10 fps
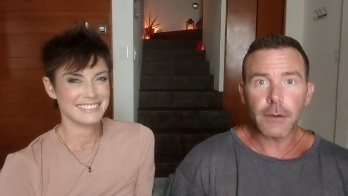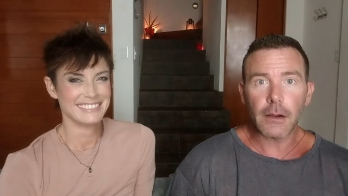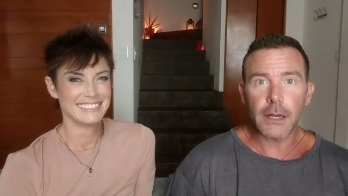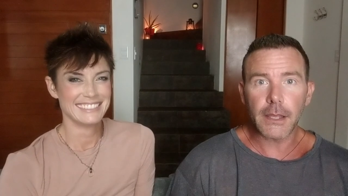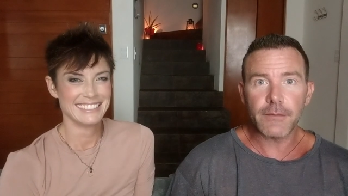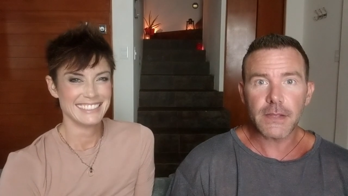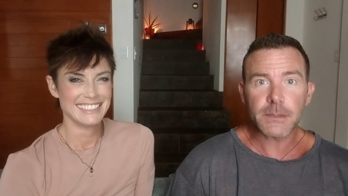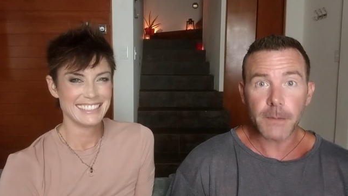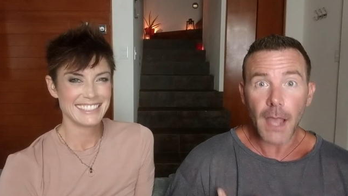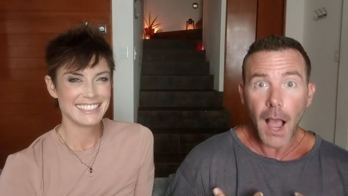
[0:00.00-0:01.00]
Speaker 1: You've already
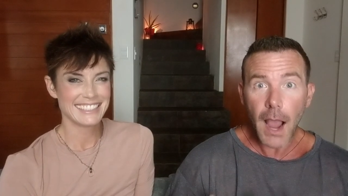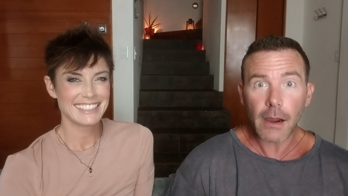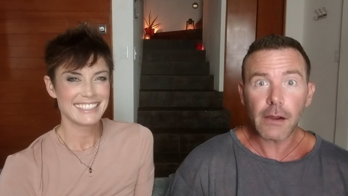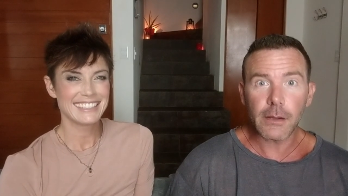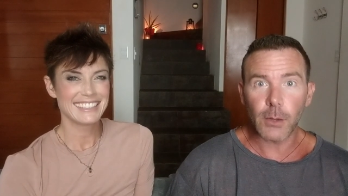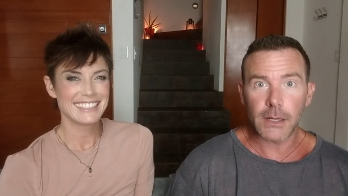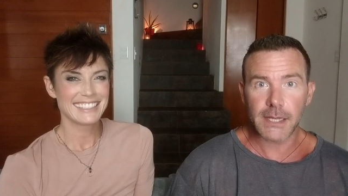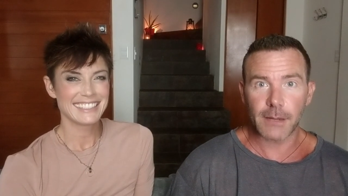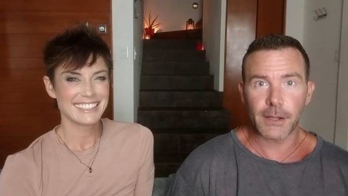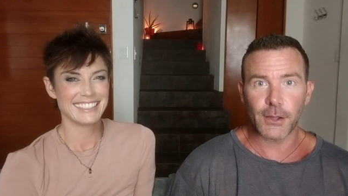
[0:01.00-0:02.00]
convinced me. I already
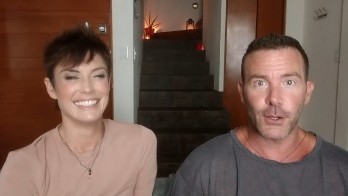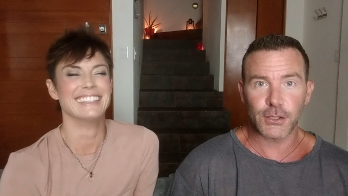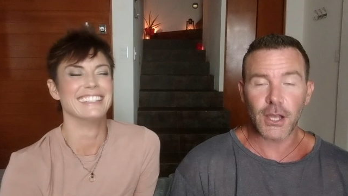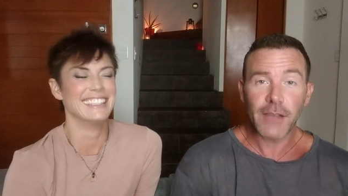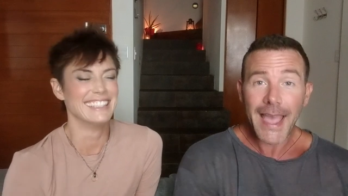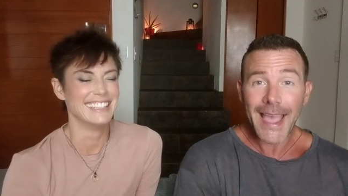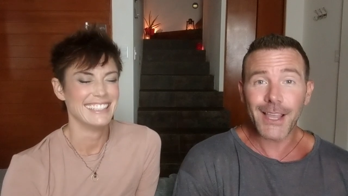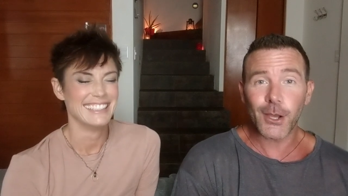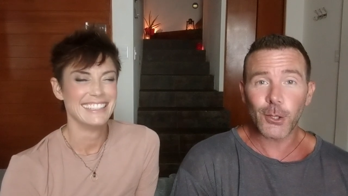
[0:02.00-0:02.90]
want to take my clothes off and